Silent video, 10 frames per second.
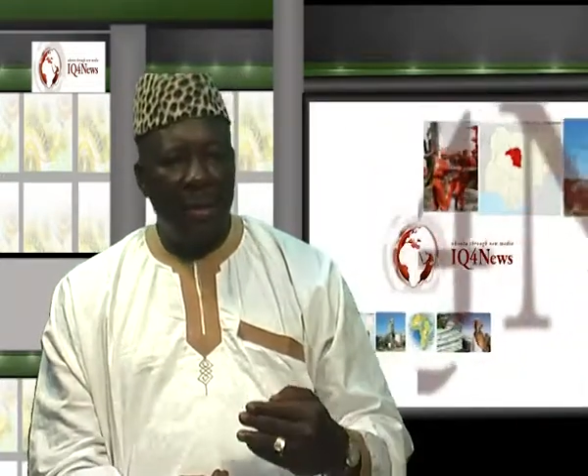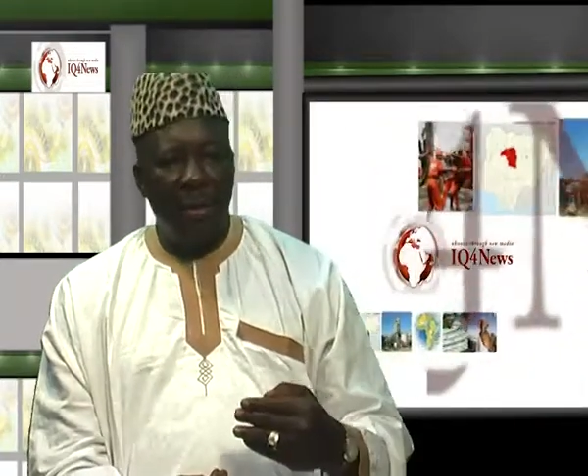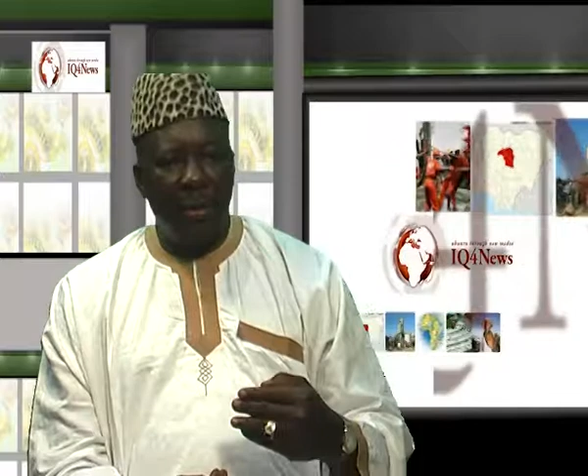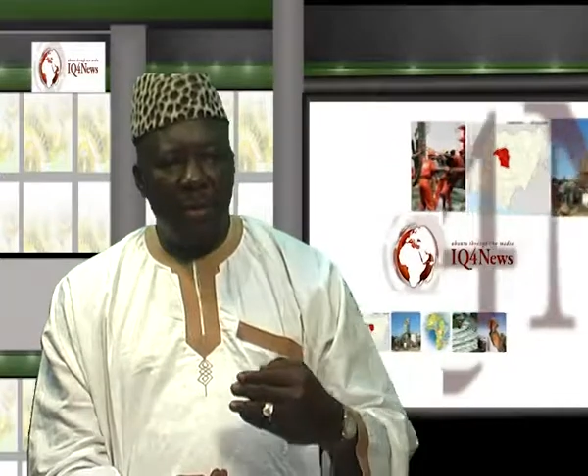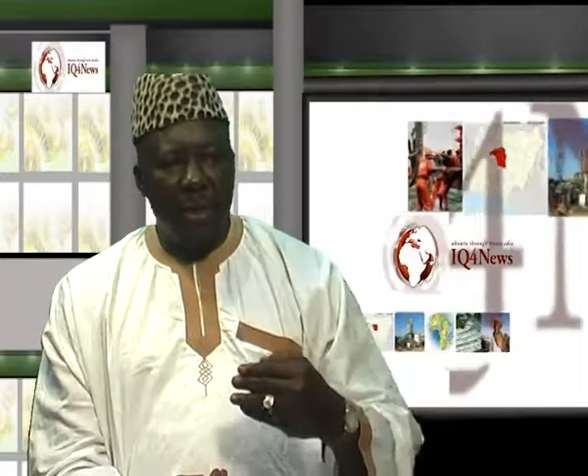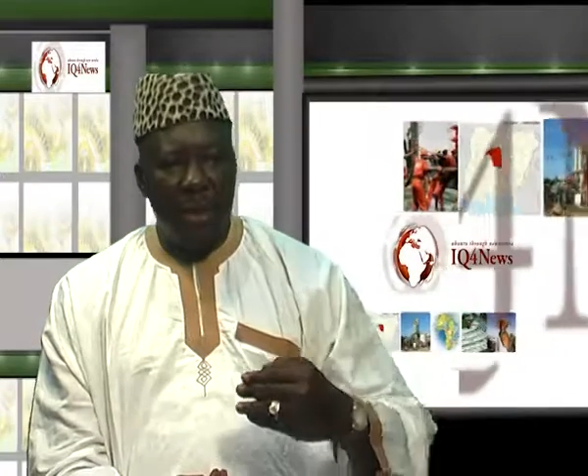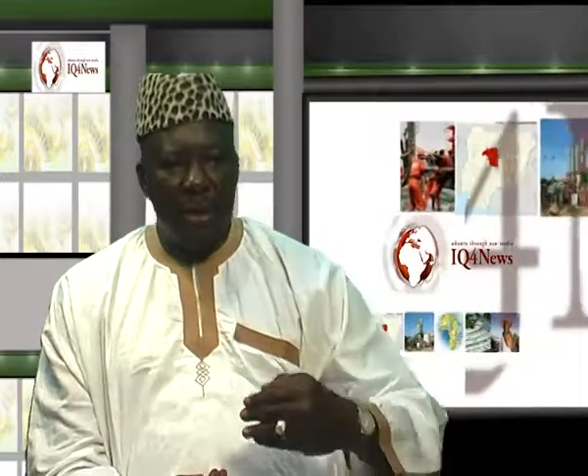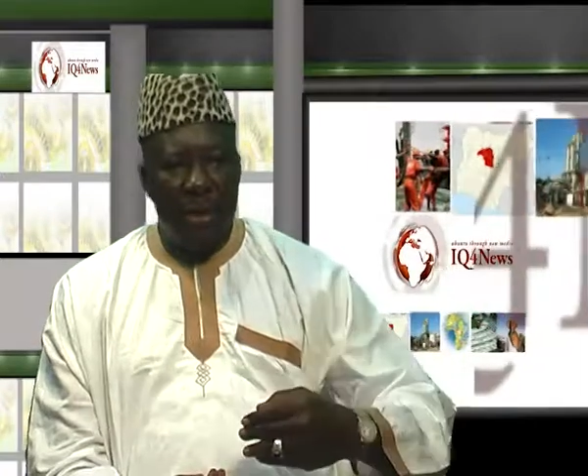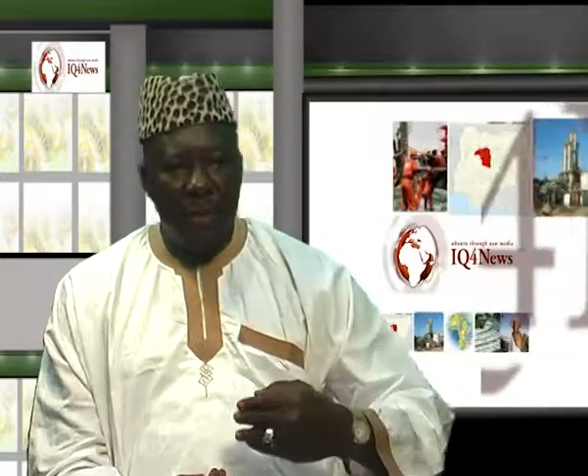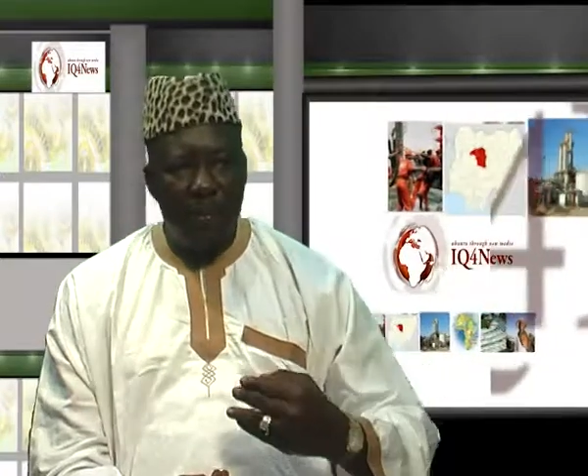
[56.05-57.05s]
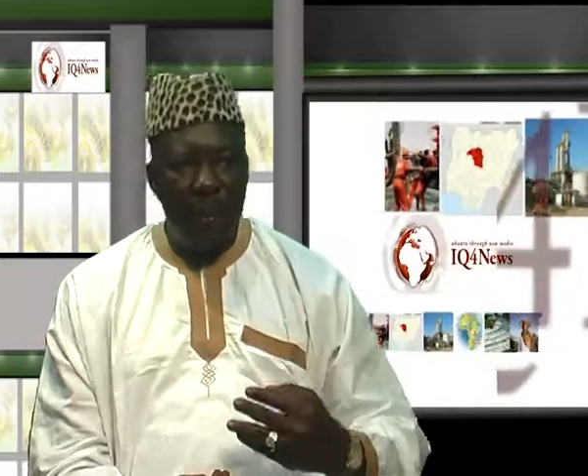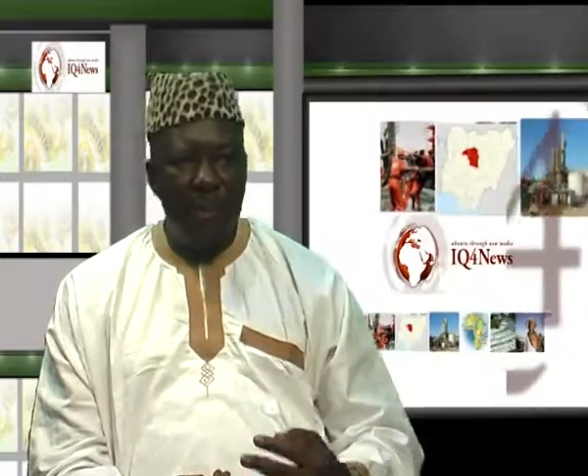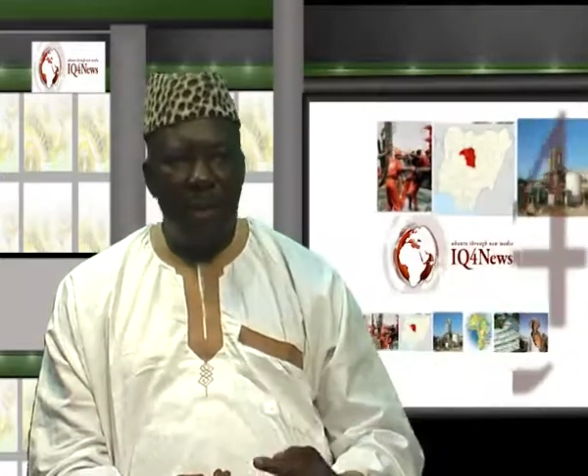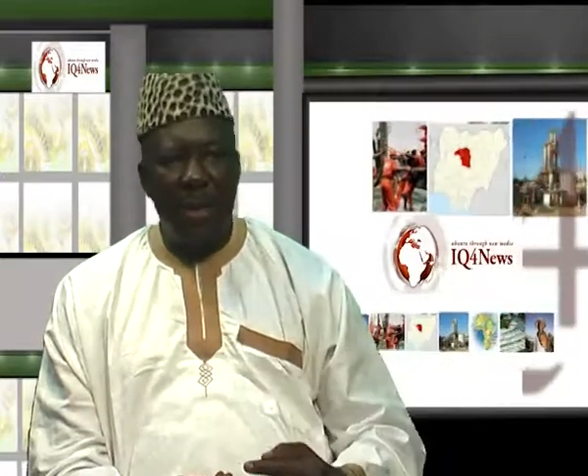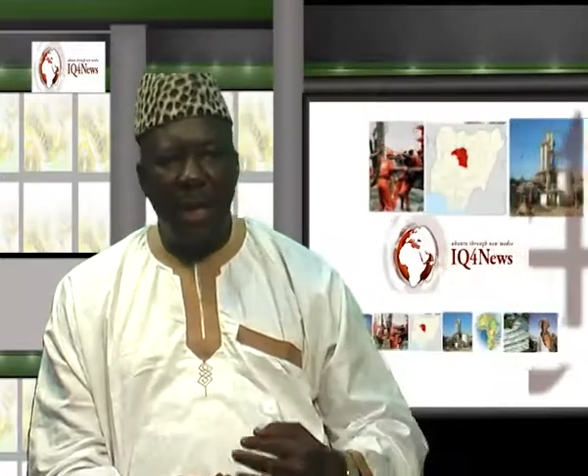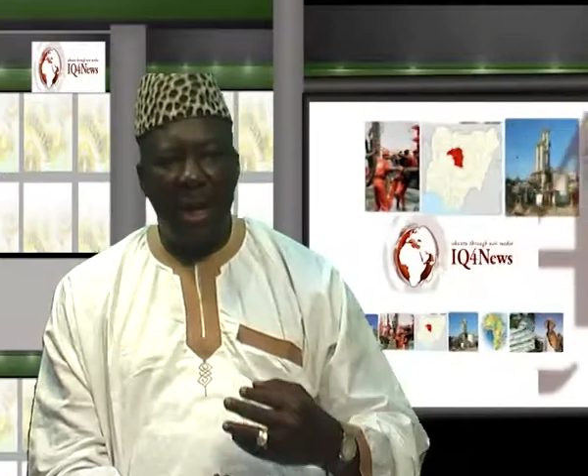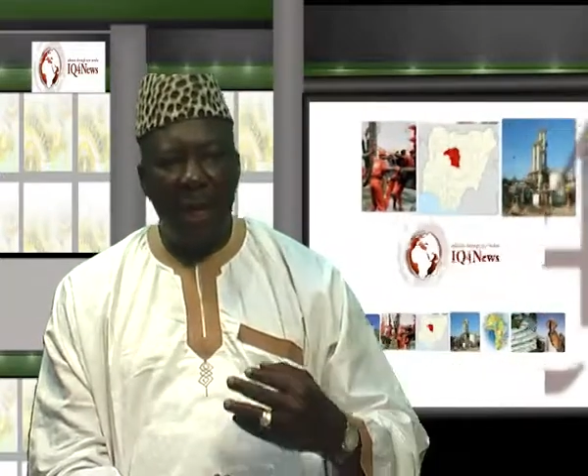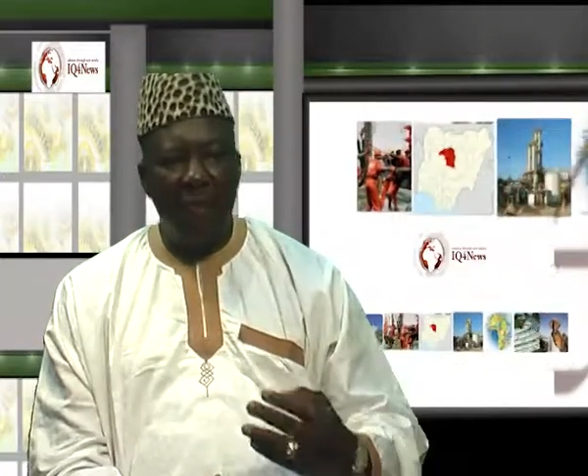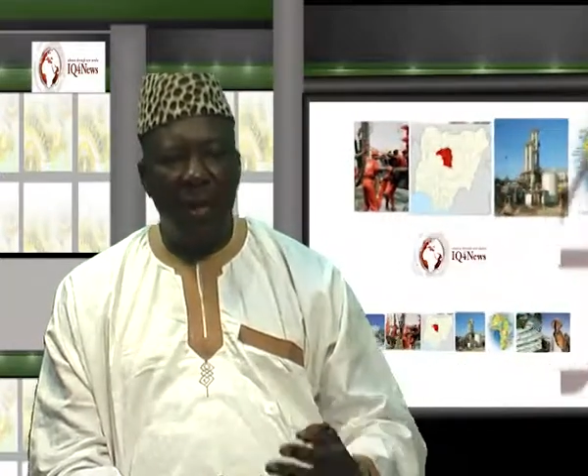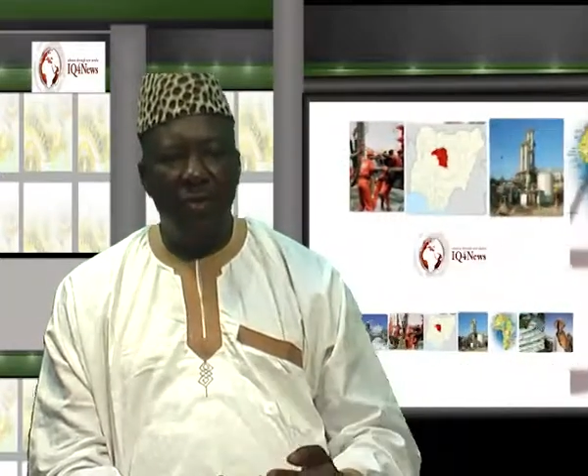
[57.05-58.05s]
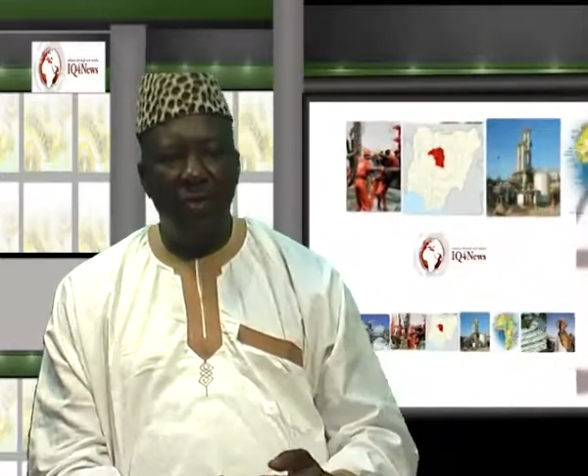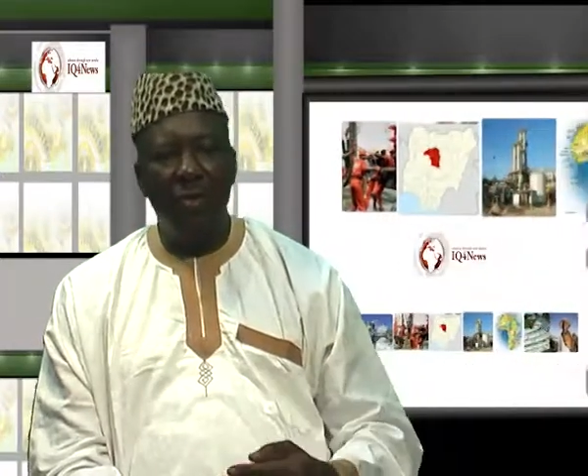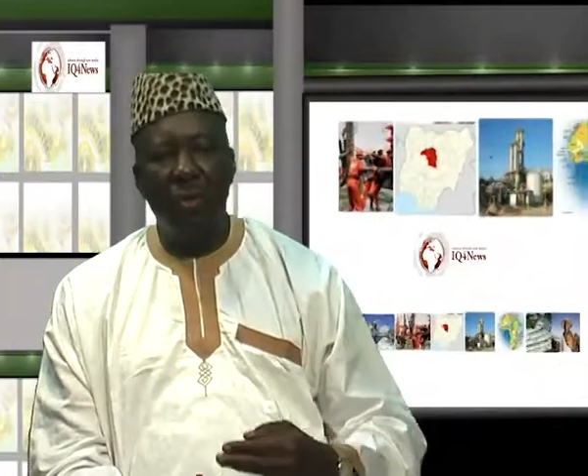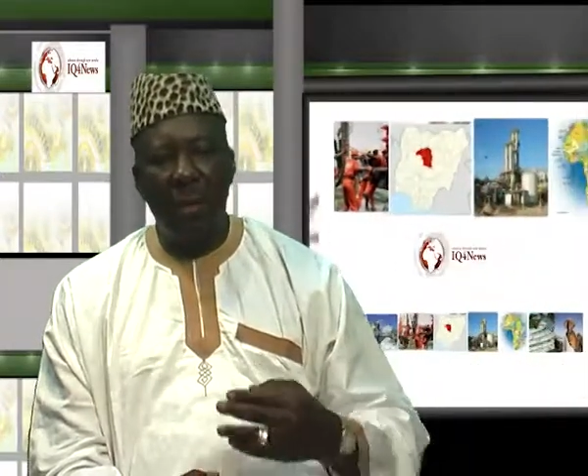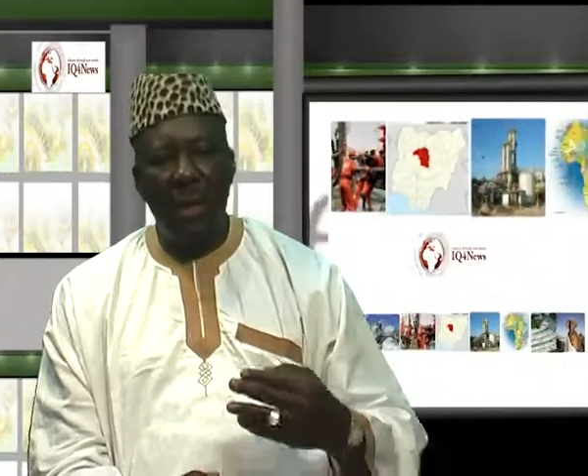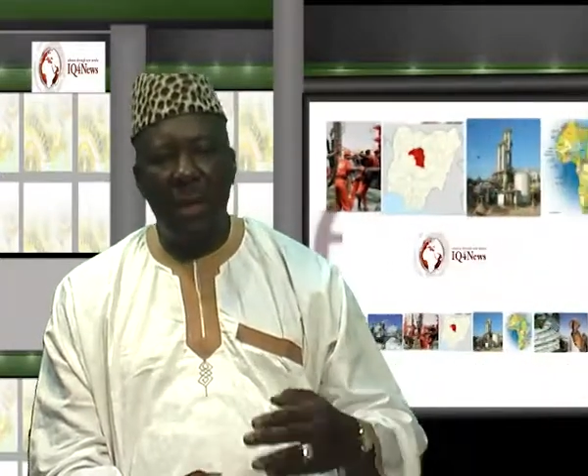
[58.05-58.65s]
So it simply means that an infrastructure is